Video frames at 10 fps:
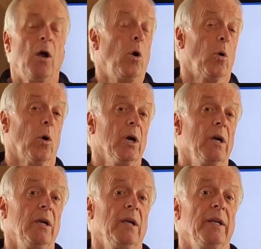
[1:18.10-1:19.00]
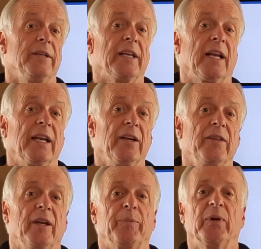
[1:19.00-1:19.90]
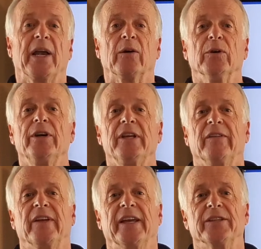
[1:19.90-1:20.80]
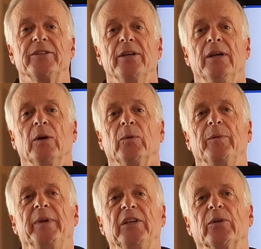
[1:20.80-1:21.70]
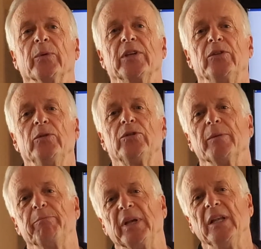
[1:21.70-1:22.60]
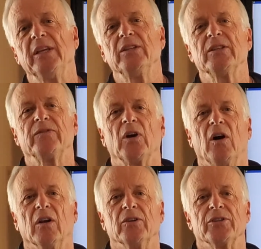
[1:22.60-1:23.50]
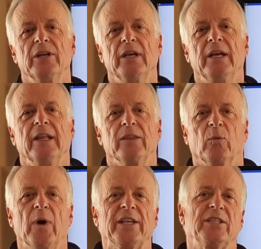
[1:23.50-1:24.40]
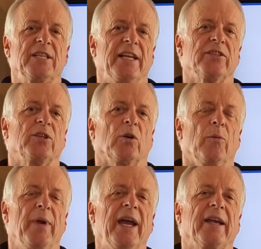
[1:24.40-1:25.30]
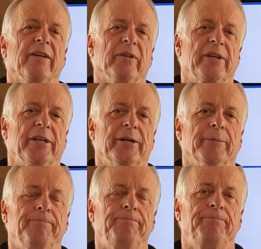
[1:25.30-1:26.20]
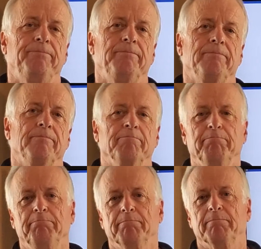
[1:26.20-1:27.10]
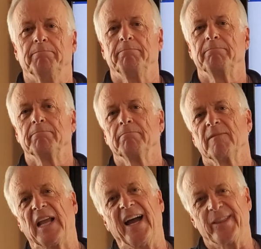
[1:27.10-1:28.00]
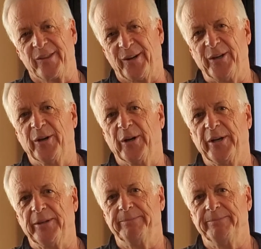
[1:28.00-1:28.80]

Or declare that a priority of his would be to reduce the billions of dollars the West sends to Quebec every year? I thought not.